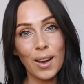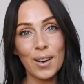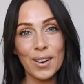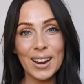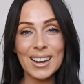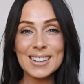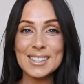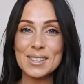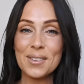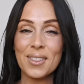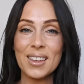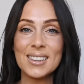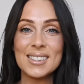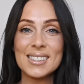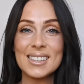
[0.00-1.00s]
All right, so
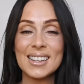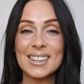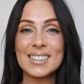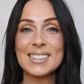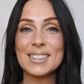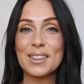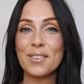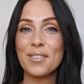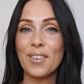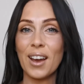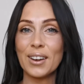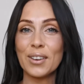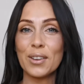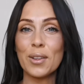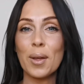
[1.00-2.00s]
this is the
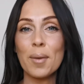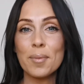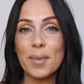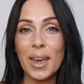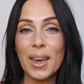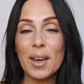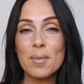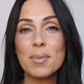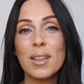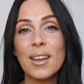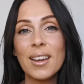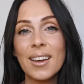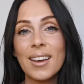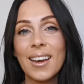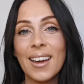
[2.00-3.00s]
final makeup
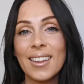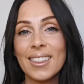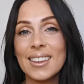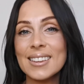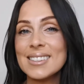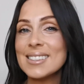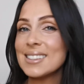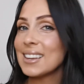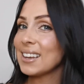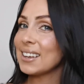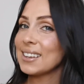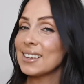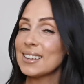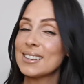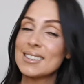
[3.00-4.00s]
look. This
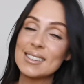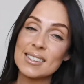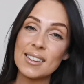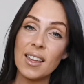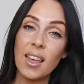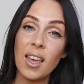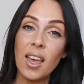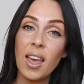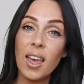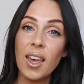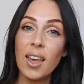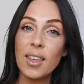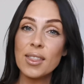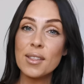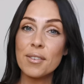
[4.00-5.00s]
is
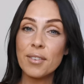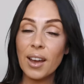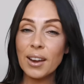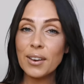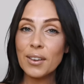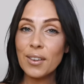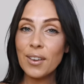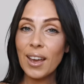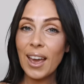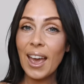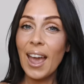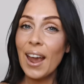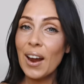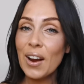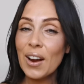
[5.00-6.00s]
the final
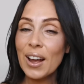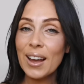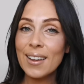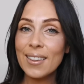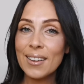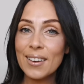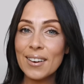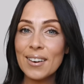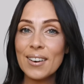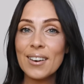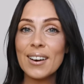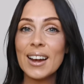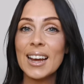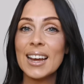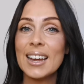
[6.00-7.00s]
hair
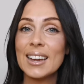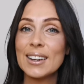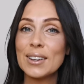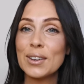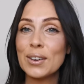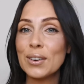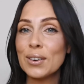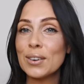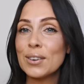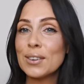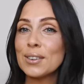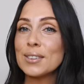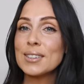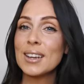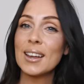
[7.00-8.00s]
color and
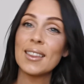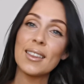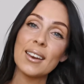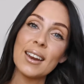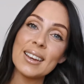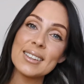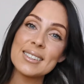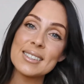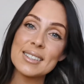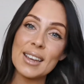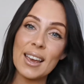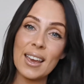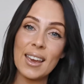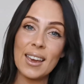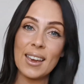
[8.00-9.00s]
curled and the next
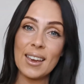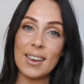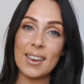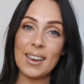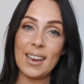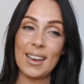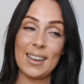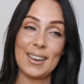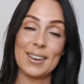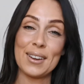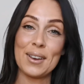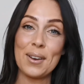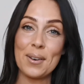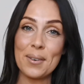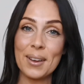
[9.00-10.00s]
day
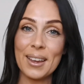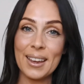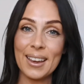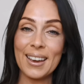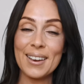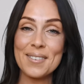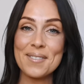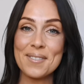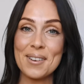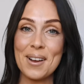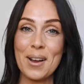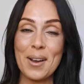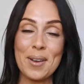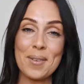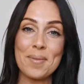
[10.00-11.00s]
and going
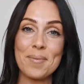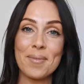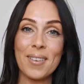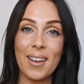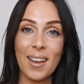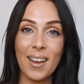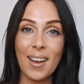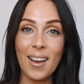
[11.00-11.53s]
from